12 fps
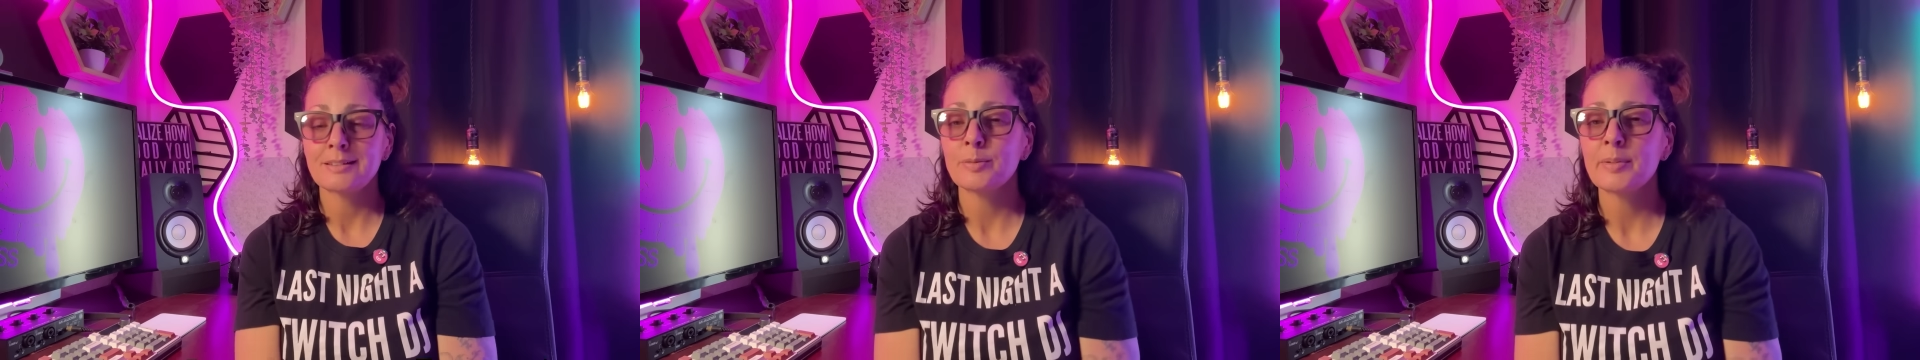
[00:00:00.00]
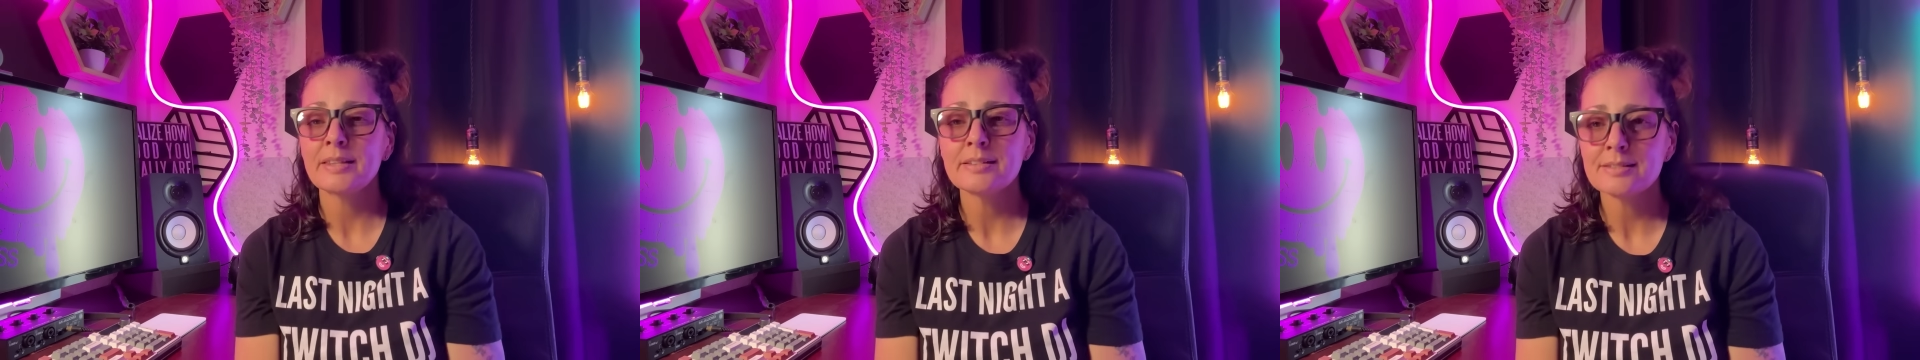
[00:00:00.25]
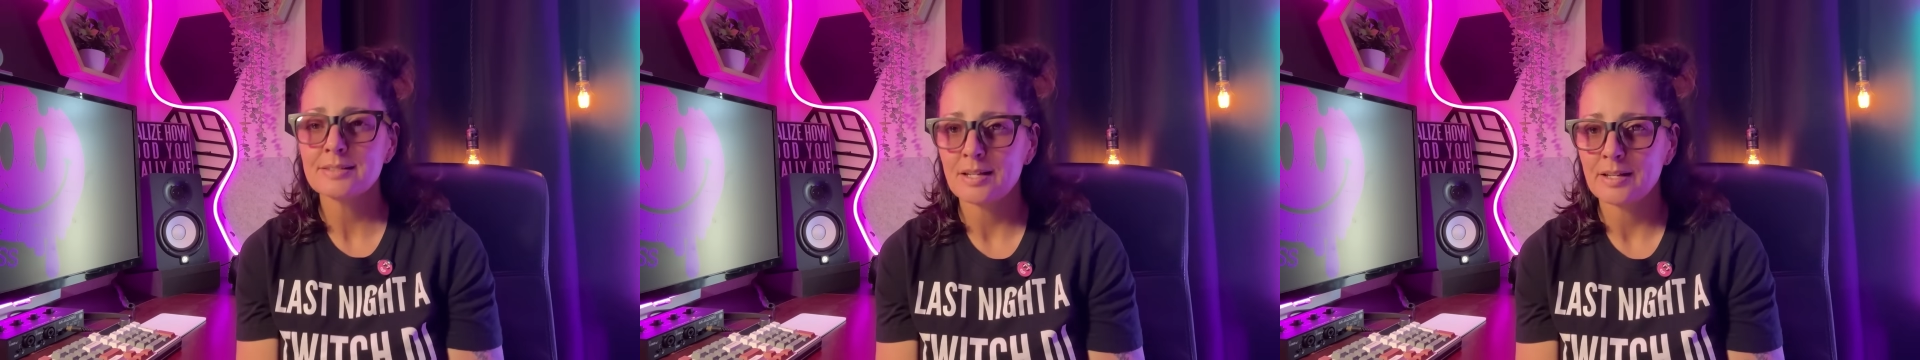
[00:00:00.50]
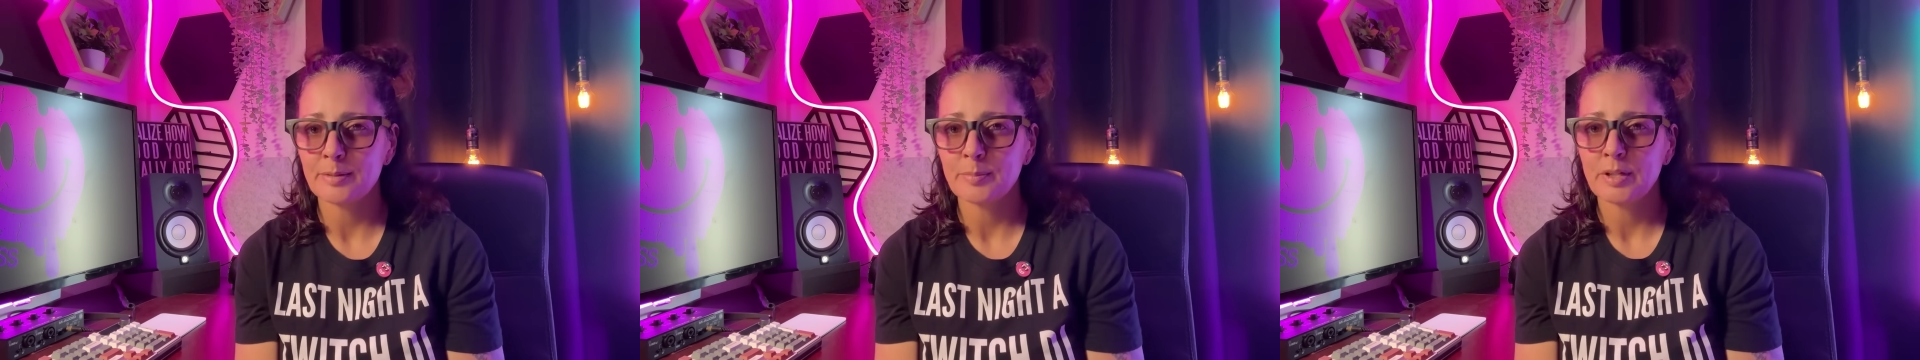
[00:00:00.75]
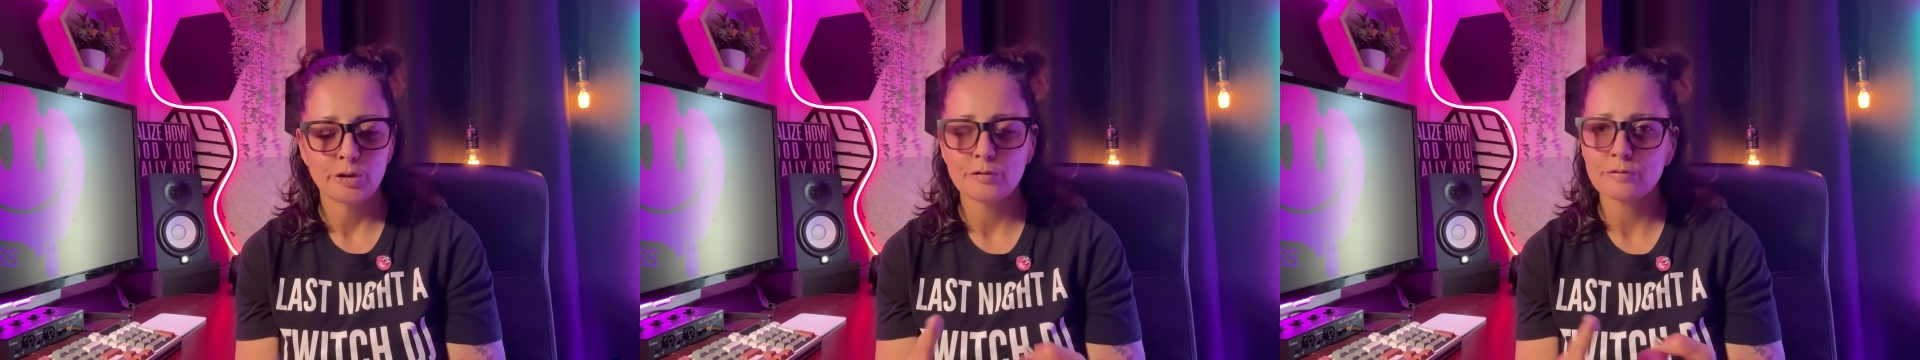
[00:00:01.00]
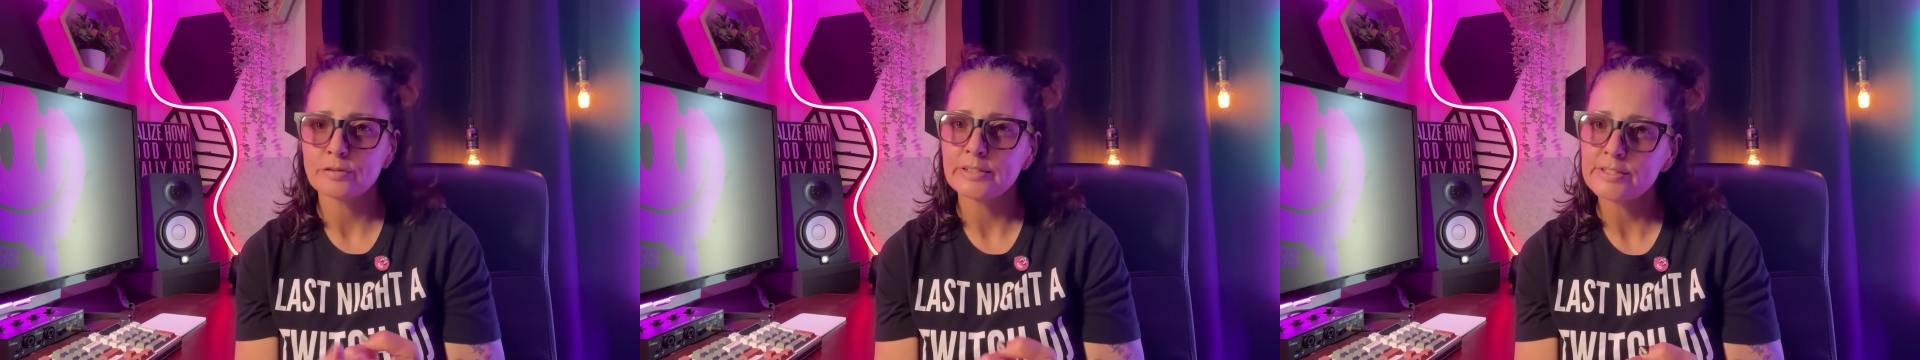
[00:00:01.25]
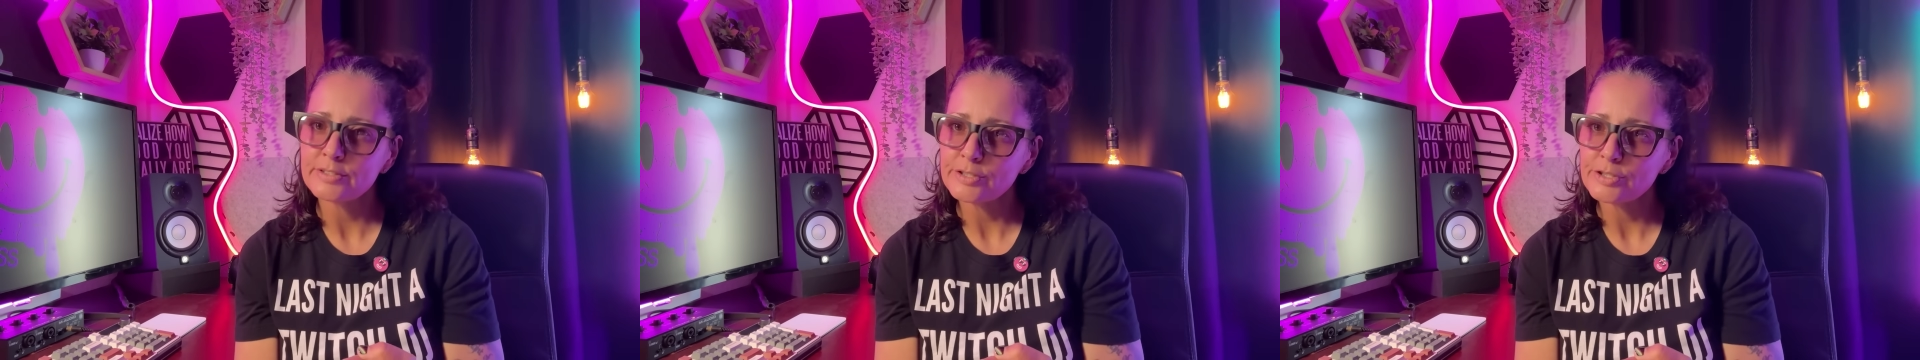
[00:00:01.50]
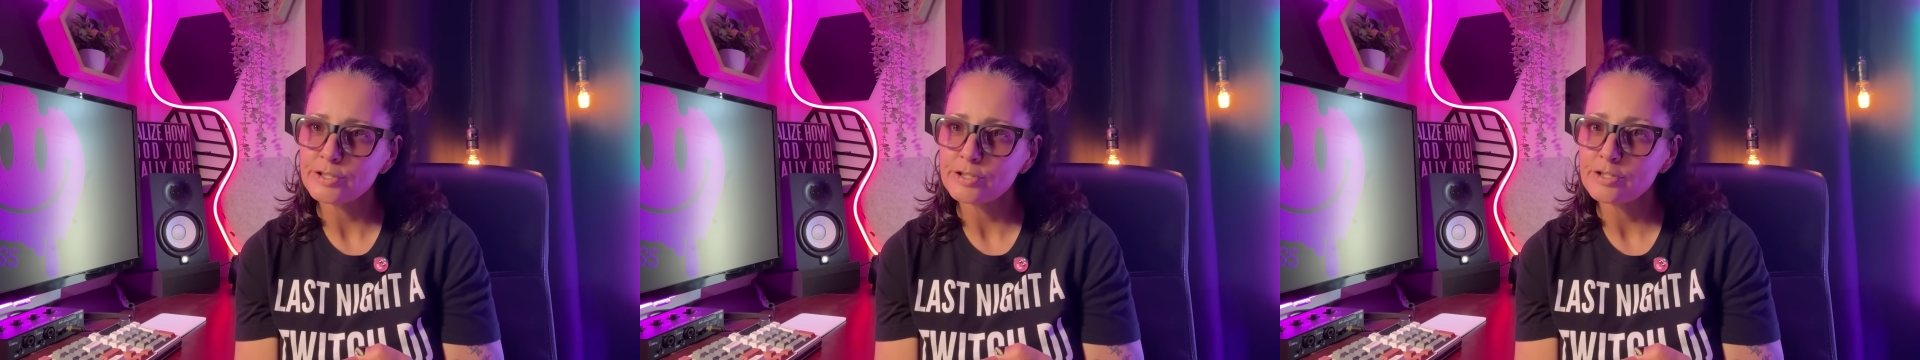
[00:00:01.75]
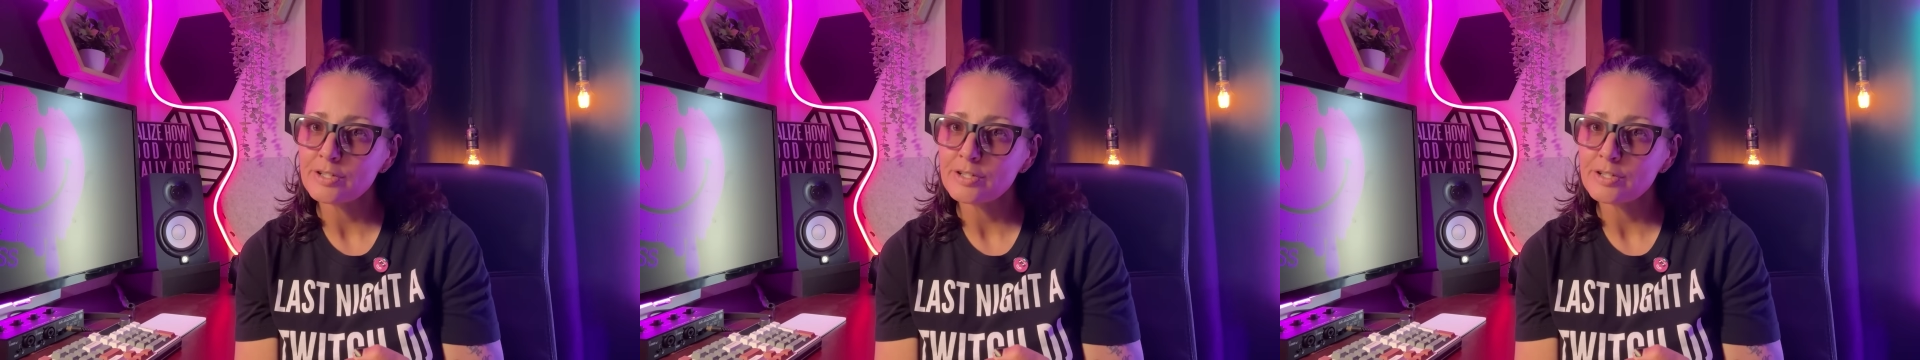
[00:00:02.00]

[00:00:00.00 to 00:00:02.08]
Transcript: Now by this time, you've researched your